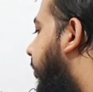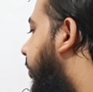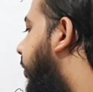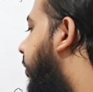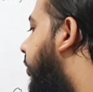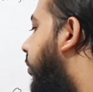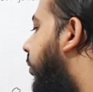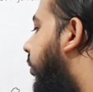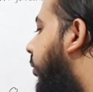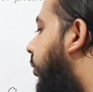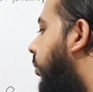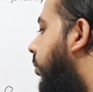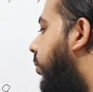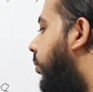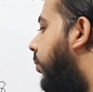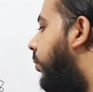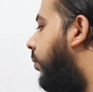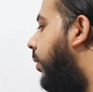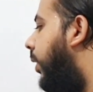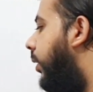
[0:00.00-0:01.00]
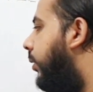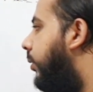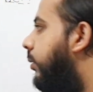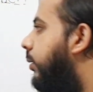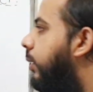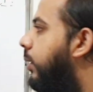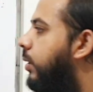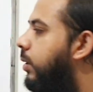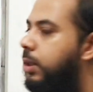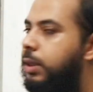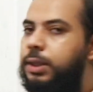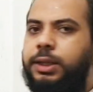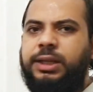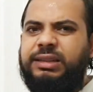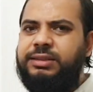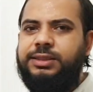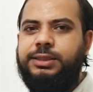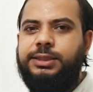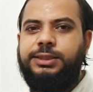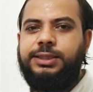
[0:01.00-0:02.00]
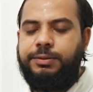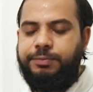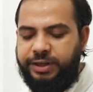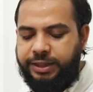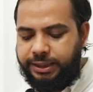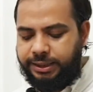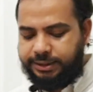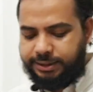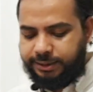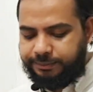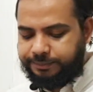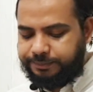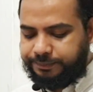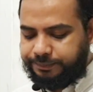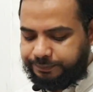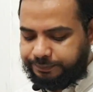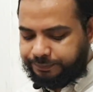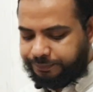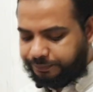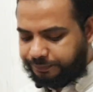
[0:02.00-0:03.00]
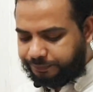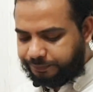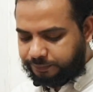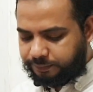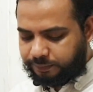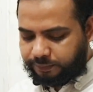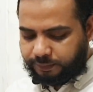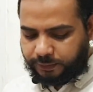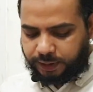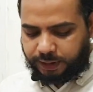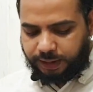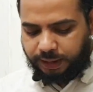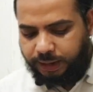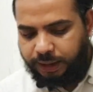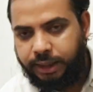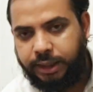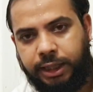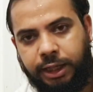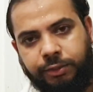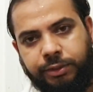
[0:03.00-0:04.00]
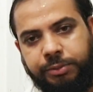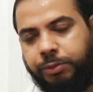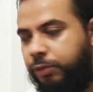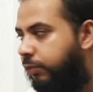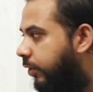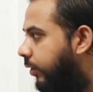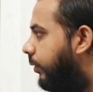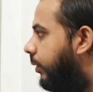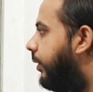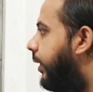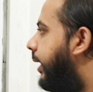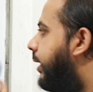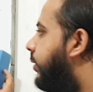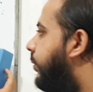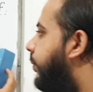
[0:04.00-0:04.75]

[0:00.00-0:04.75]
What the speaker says: is equal to 1. Now these are very easy. Now we move on to our next